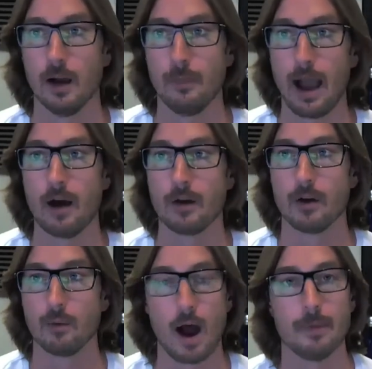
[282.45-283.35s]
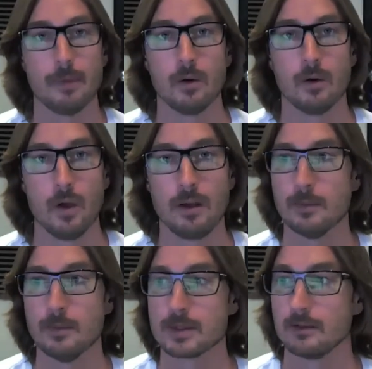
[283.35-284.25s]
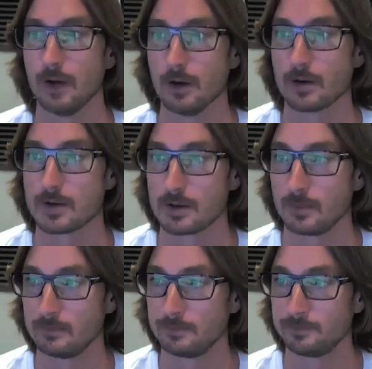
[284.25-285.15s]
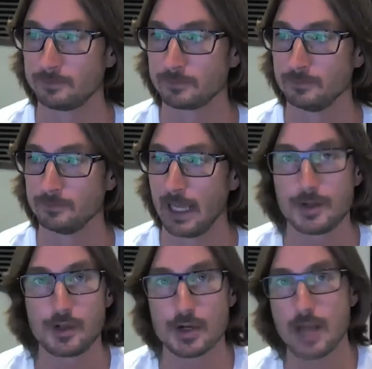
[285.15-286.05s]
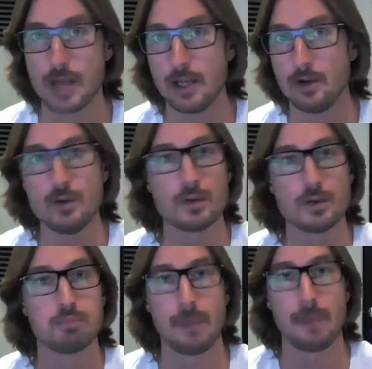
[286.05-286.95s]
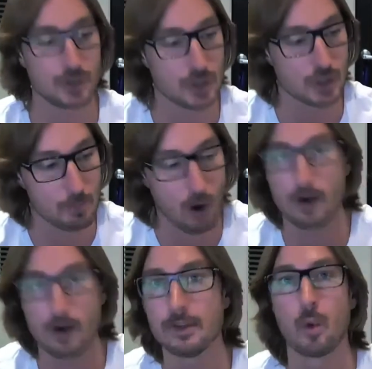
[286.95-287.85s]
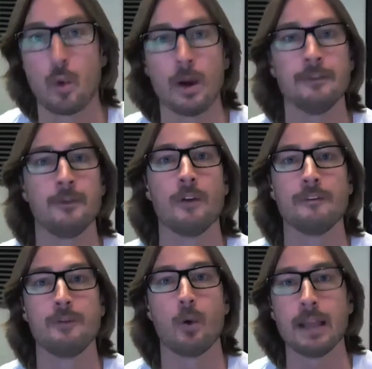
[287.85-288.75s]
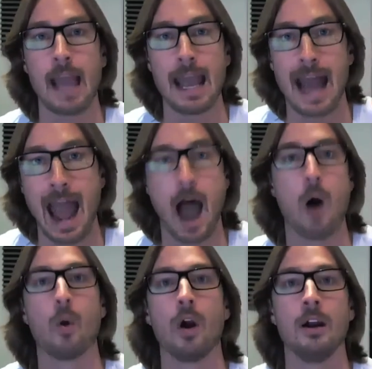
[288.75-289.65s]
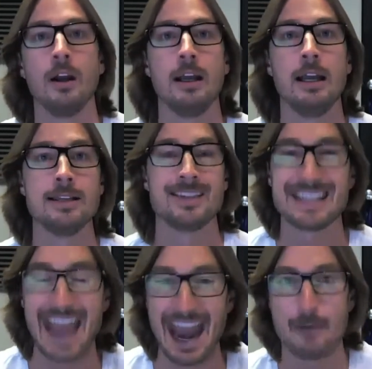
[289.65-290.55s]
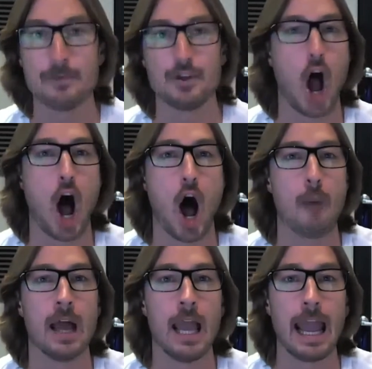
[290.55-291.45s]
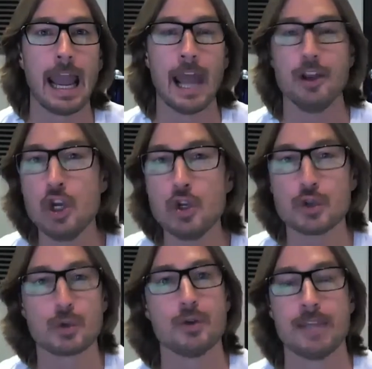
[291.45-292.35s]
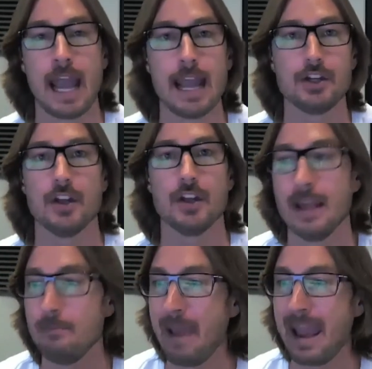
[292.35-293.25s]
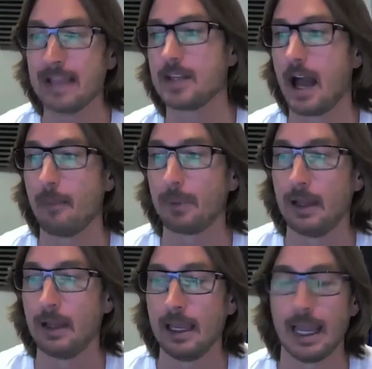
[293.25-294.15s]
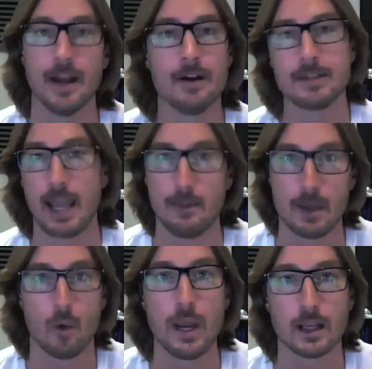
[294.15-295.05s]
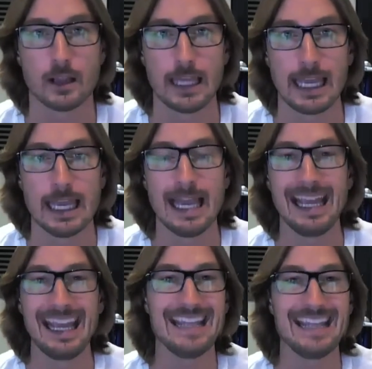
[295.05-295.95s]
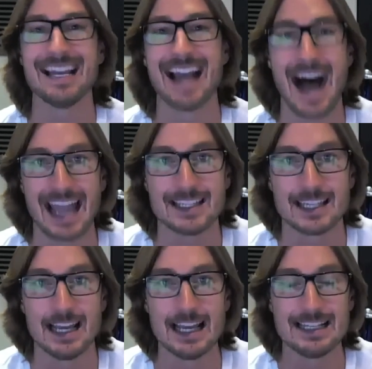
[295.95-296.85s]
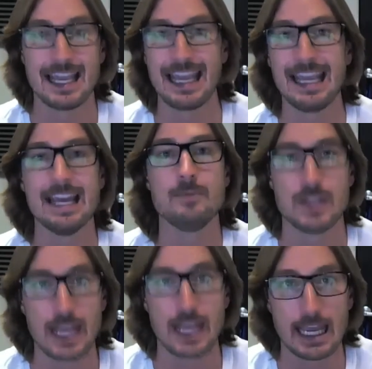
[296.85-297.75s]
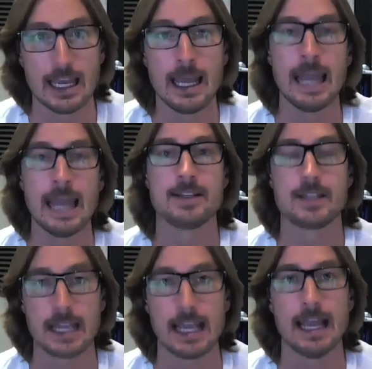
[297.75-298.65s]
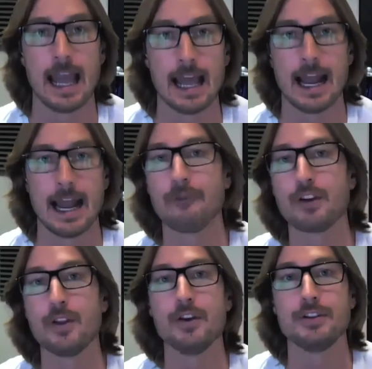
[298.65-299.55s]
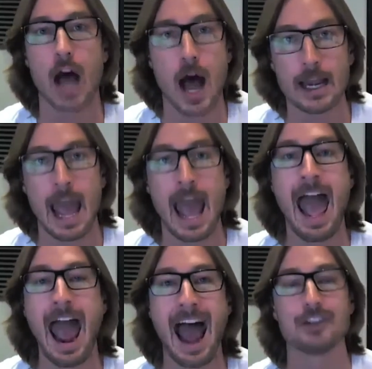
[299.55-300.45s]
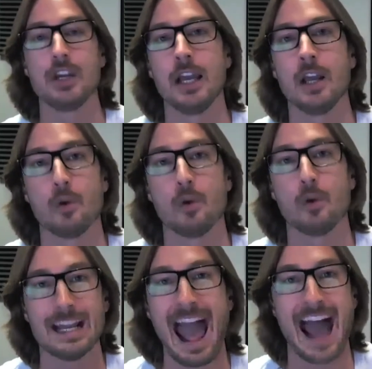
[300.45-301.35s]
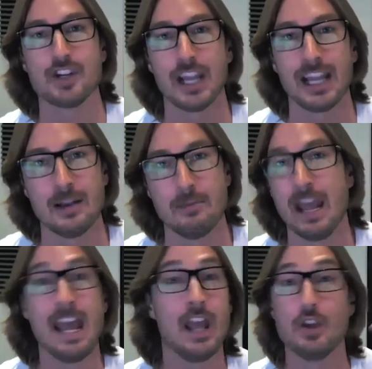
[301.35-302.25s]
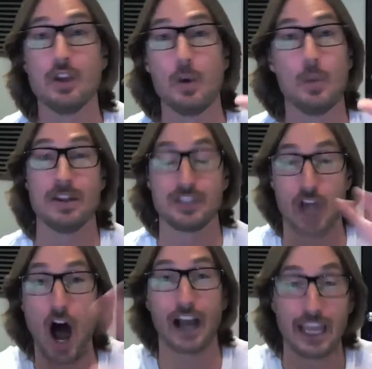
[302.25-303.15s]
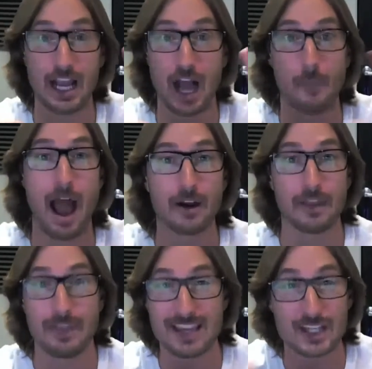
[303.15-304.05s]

about Robin Williams, folks. And it's just a news blip. It's just a part of the 24-48-hour scam job and news rotation that makes up Entertainment Weekly, E! Tonight, TMZ, and CNN. And after they're done hashing and rehashing and talking about